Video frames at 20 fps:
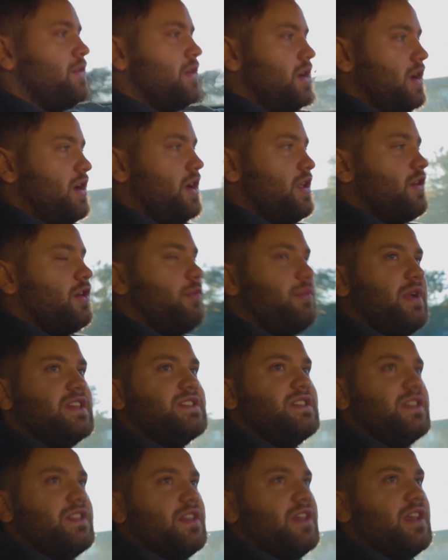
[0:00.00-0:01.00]
Another
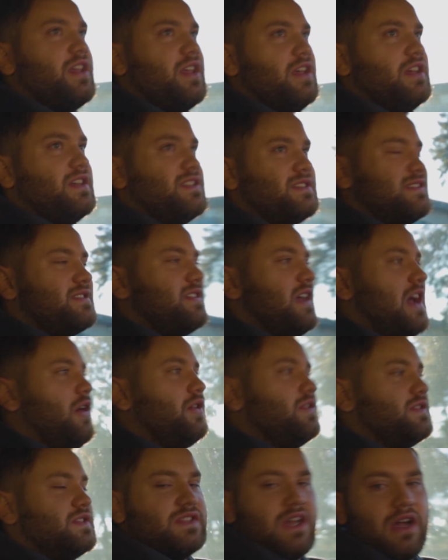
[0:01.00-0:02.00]
amazing thing is
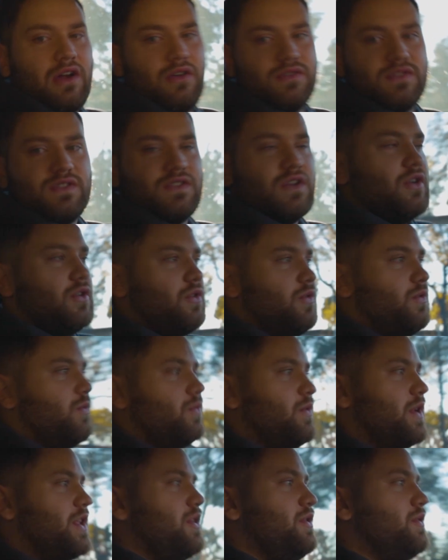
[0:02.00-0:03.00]
how it sounds. So
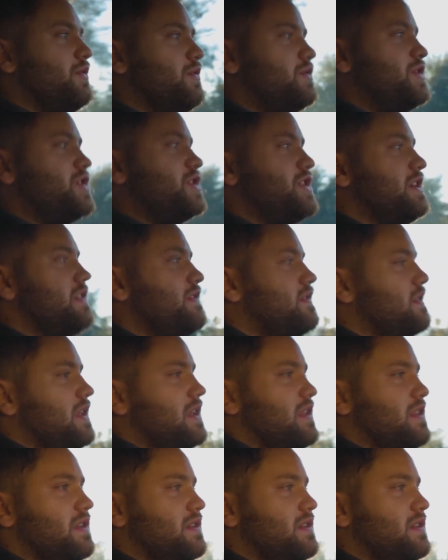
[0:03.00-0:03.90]
when you shift like